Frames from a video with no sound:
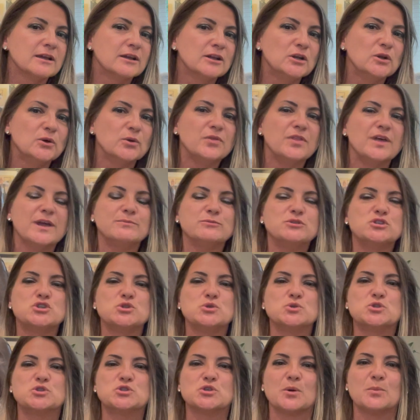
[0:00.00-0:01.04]
glued them
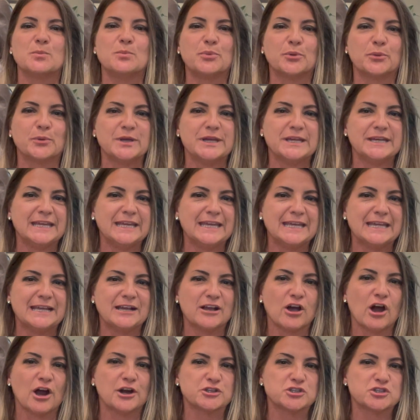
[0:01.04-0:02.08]
to some pretty
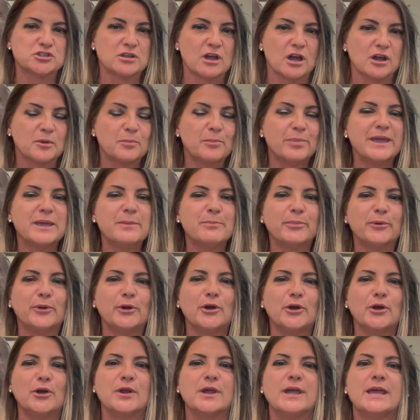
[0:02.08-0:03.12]
cardstock
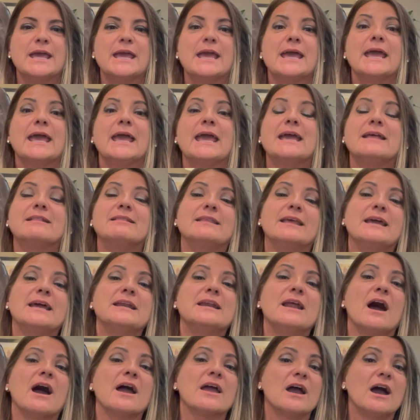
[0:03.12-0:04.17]
paper, and
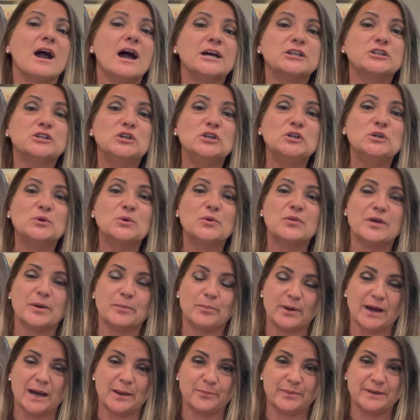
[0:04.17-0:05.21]
then I had glued the
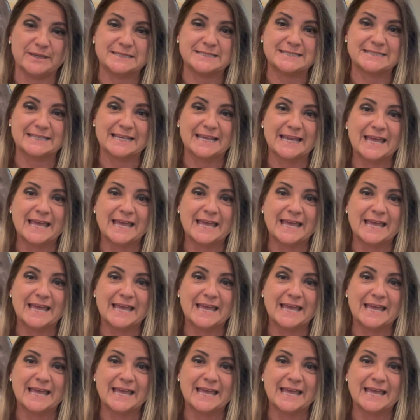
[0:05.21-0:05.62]
pop its.